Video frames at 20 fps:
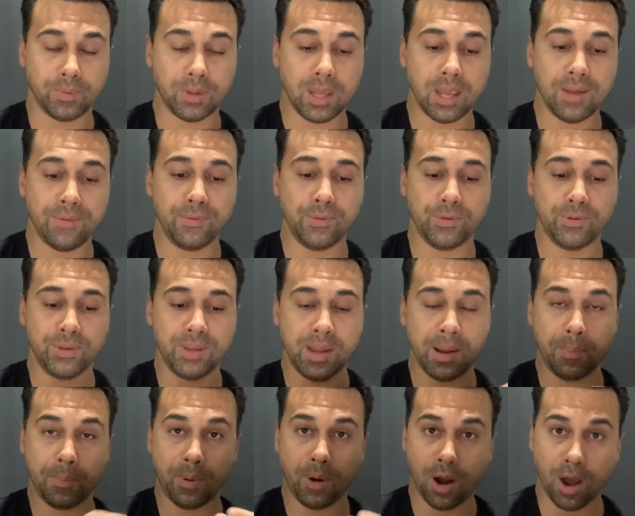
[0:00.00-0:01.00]
If you see a
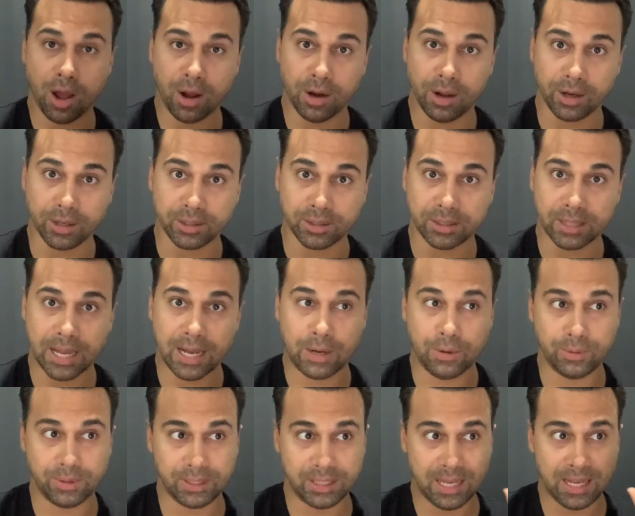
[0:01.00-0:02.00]
product and you
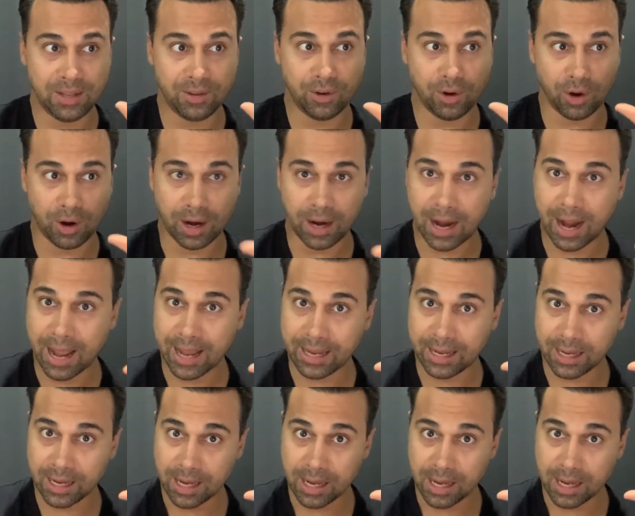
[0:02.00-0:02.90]
see there are like